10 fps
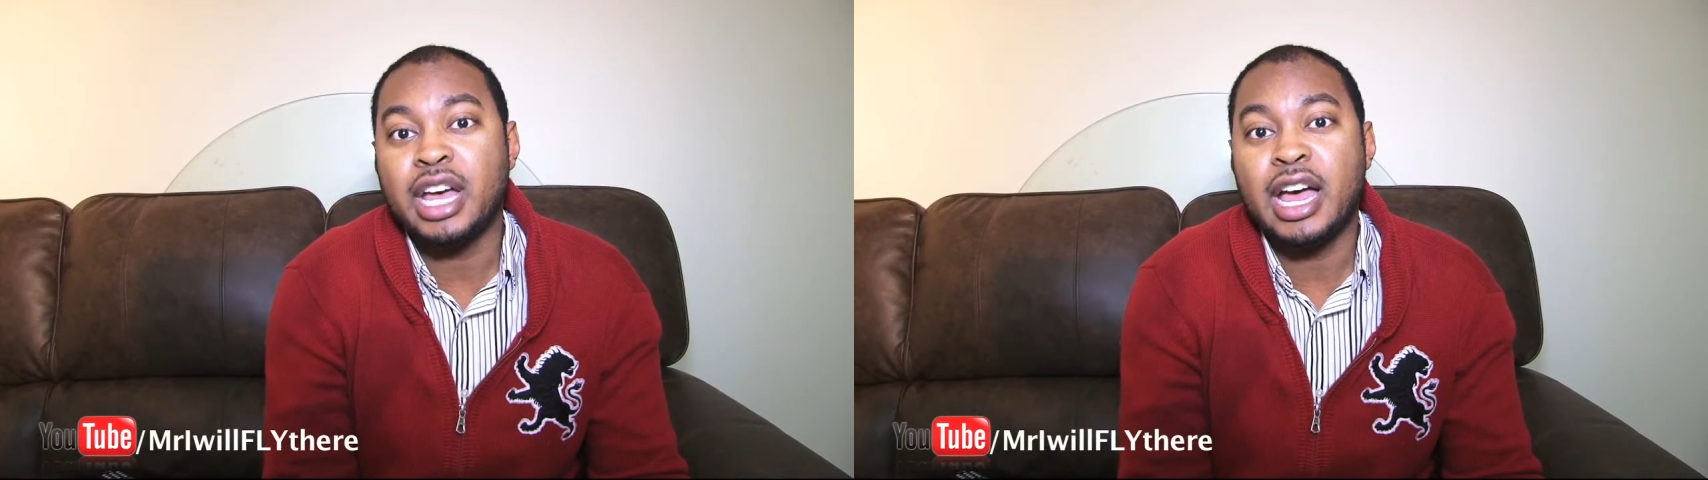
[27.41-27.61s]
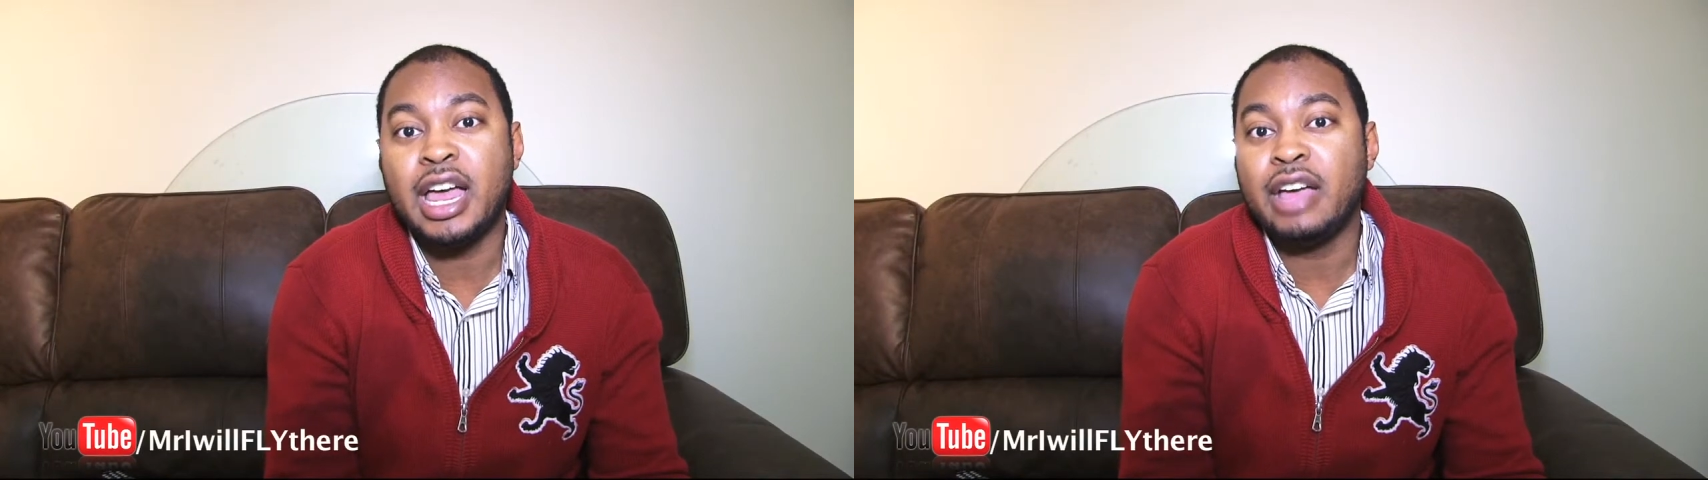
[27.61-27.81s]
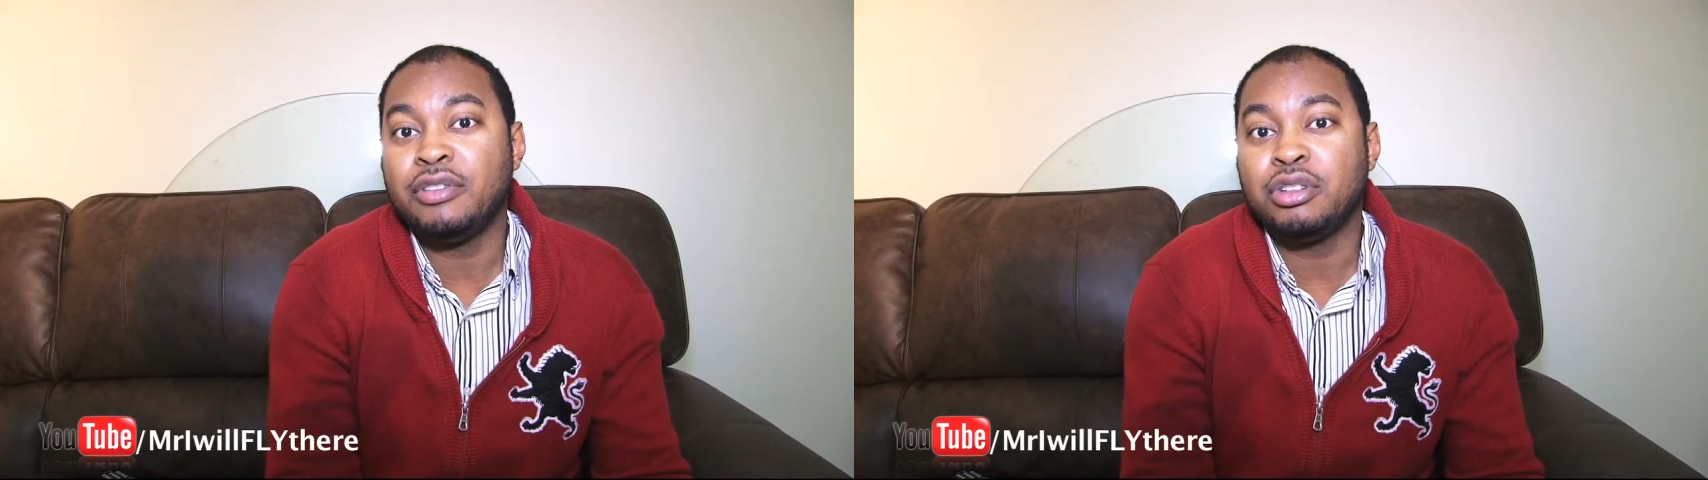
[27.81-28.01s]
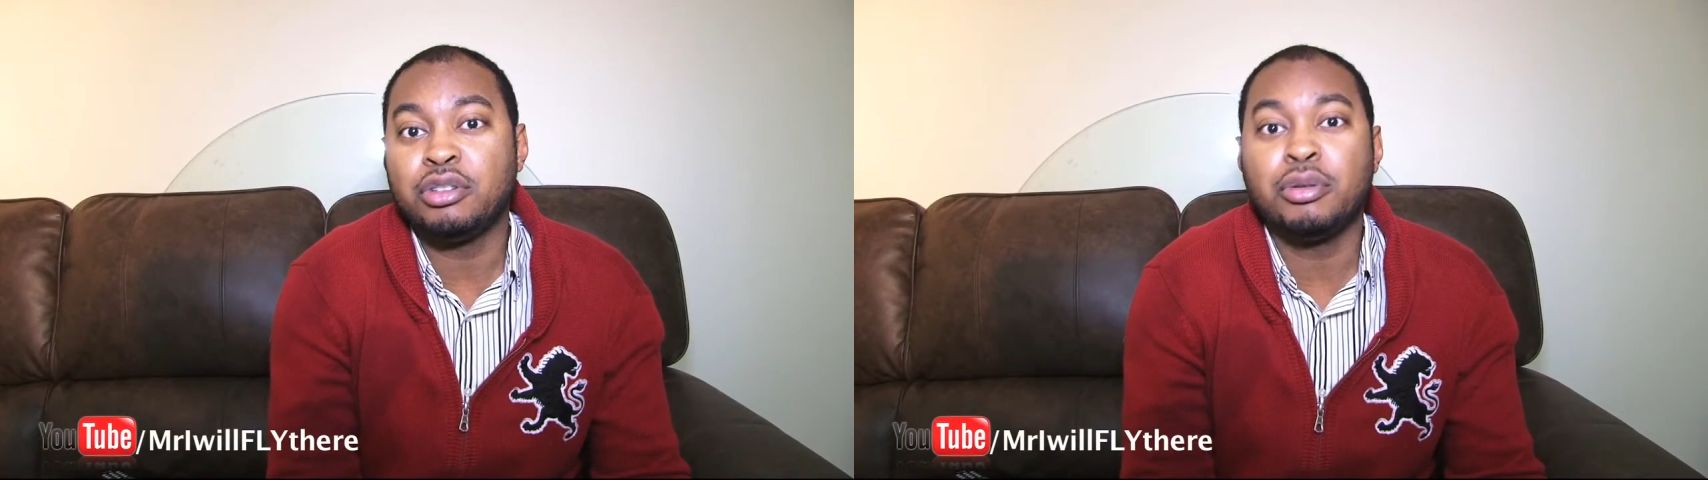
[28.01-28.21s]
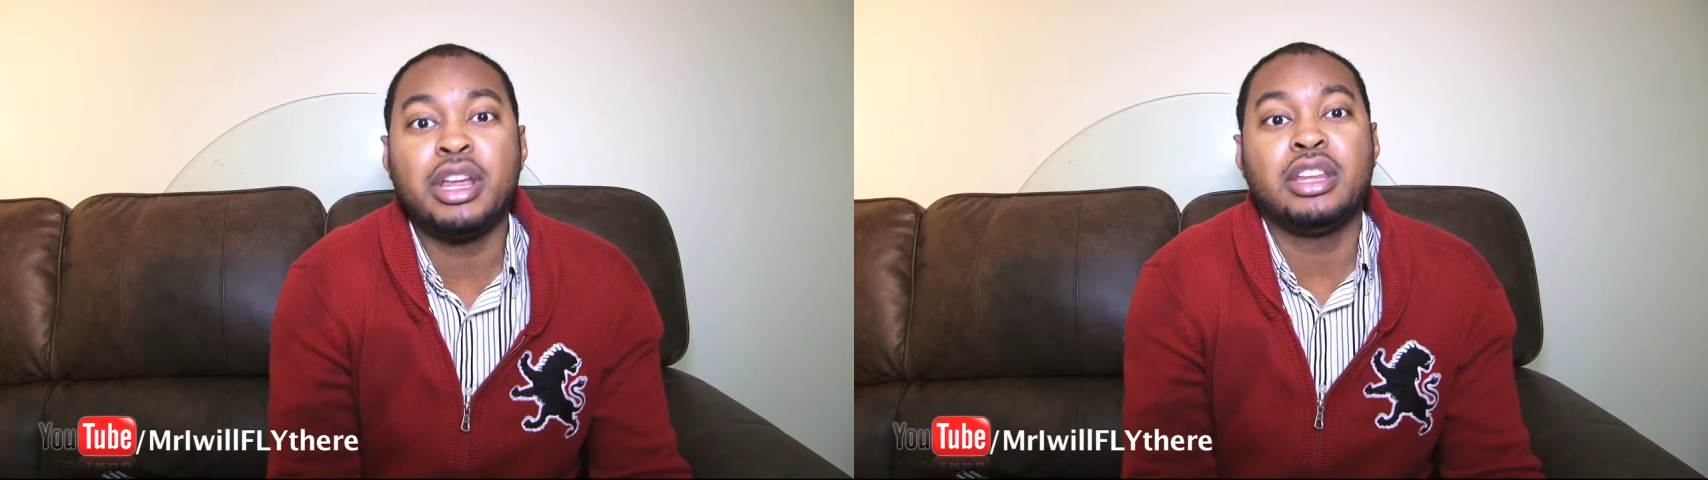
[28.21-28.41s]
I have a
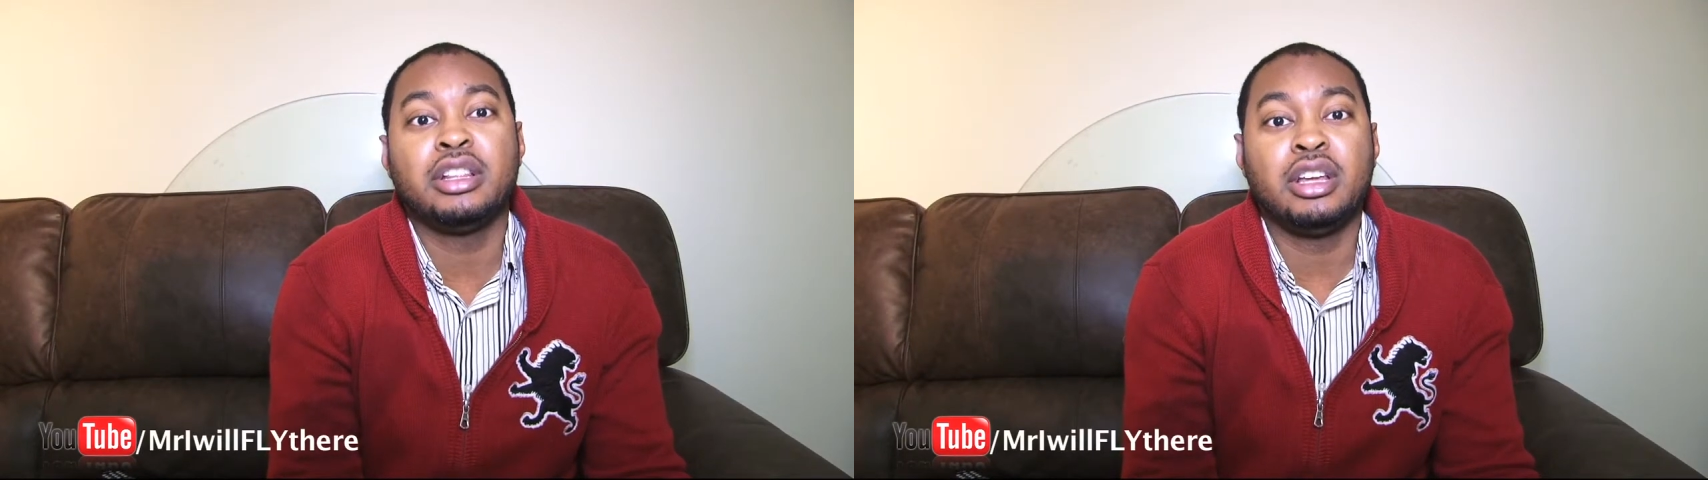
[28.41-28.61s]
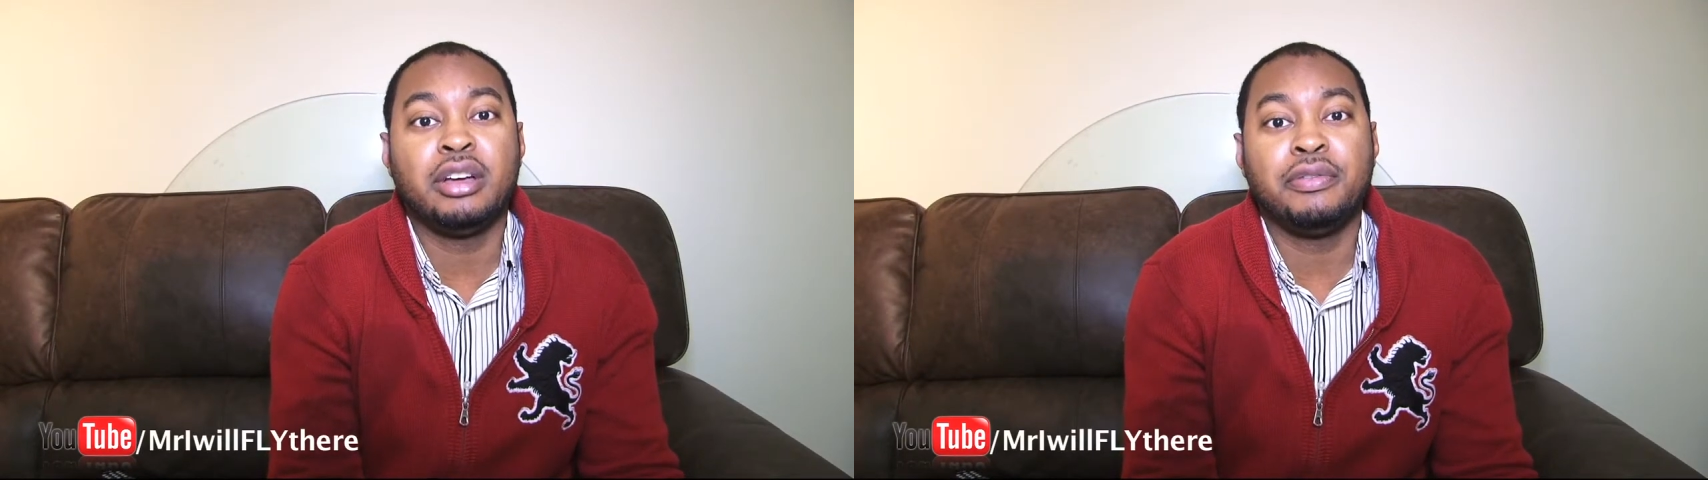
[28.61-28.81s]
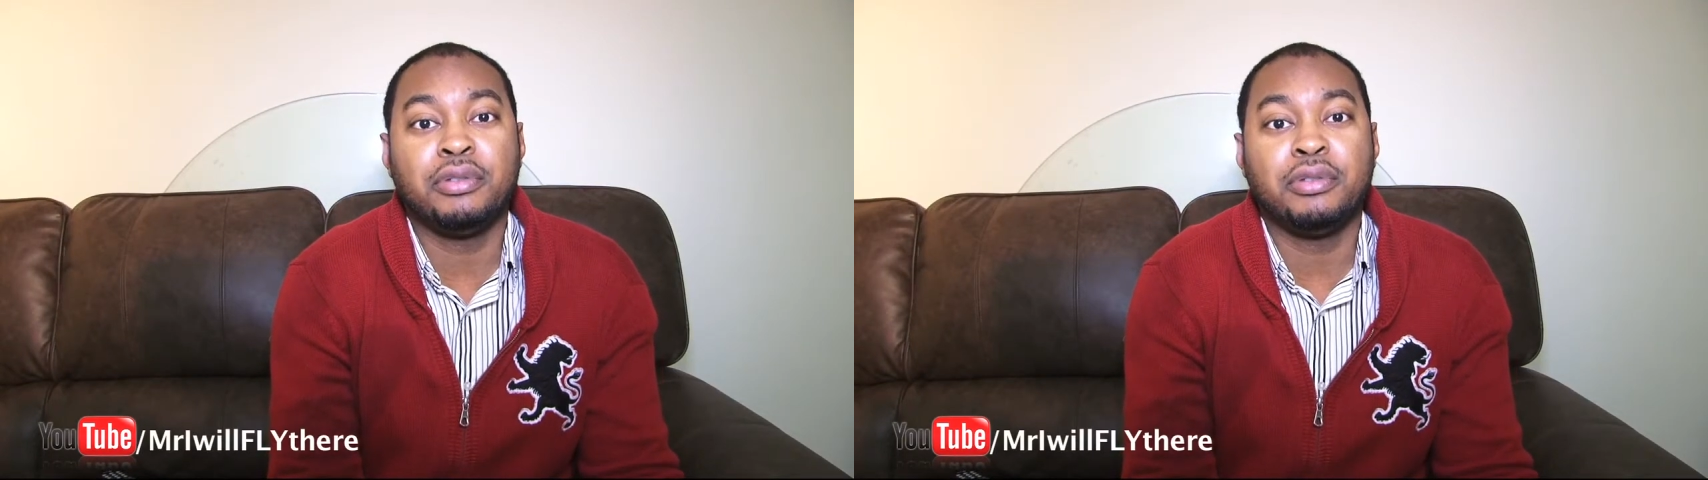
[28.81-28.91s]
great love